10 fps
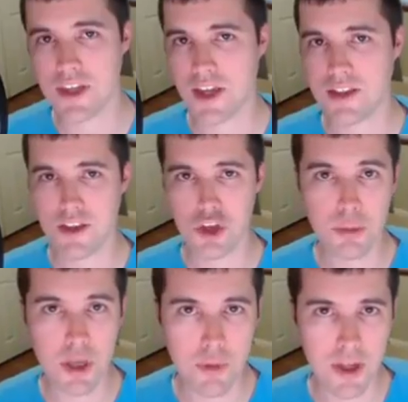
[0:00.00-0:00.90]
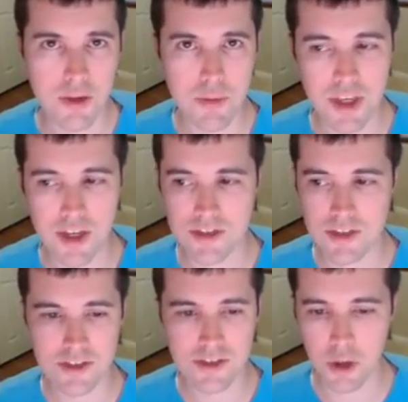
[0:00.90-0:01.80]
indicate that you'll make money,
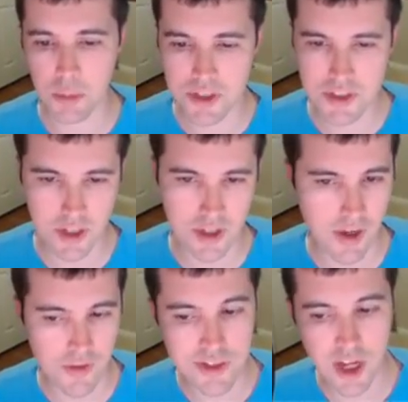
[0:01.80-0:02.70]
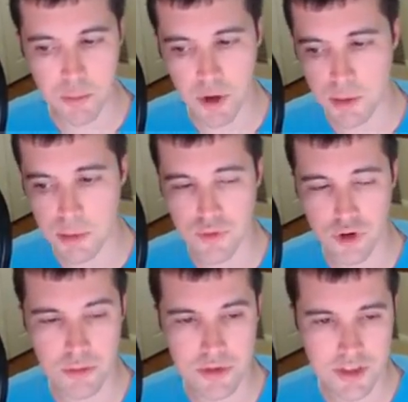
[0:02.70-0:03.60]
because this is all based on how the stock market
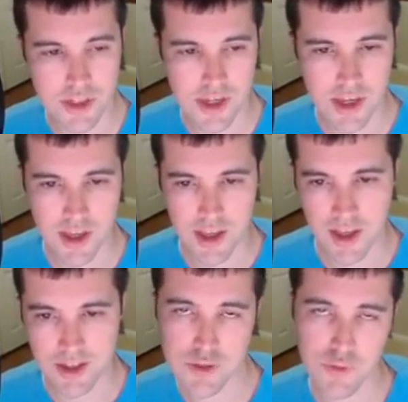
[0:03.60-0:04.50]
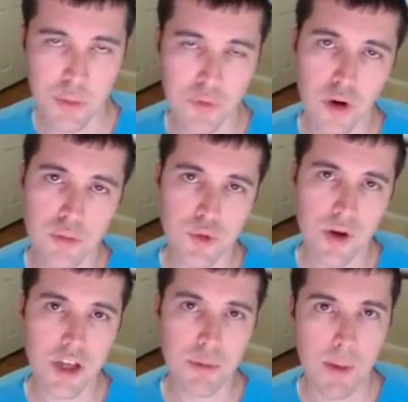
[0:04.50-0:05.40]
performs. And so if it performs
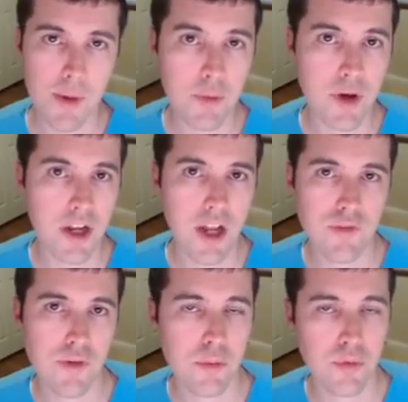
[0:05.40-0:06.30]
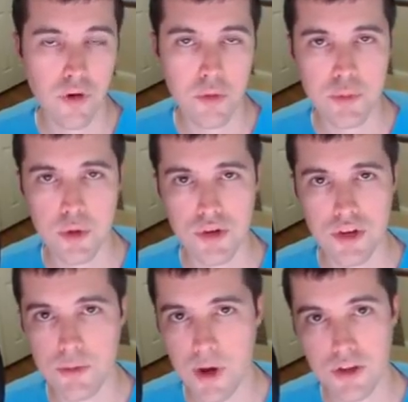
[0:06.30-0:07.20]
well, you might make money, and if it performs
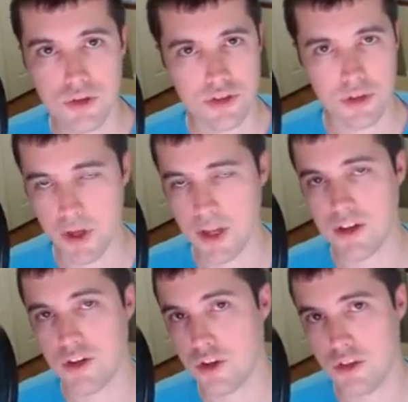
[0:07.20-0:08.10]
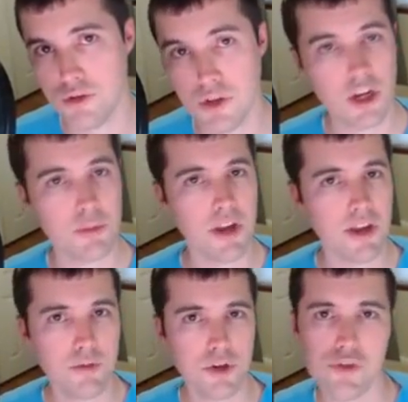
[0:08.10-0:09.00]
poorly, you might lose your money, and you could lose all your
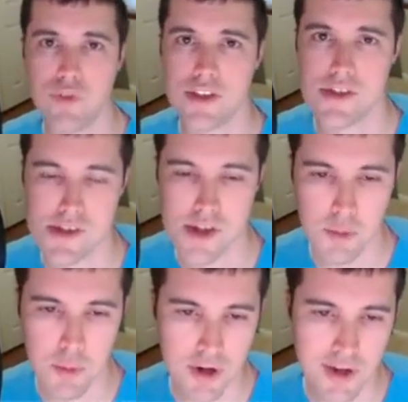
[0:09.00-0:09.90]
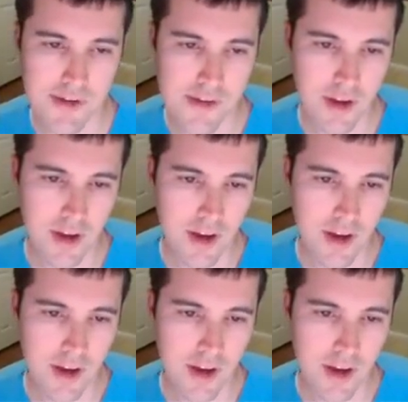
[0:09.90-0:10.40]
money when you invest in the stock market.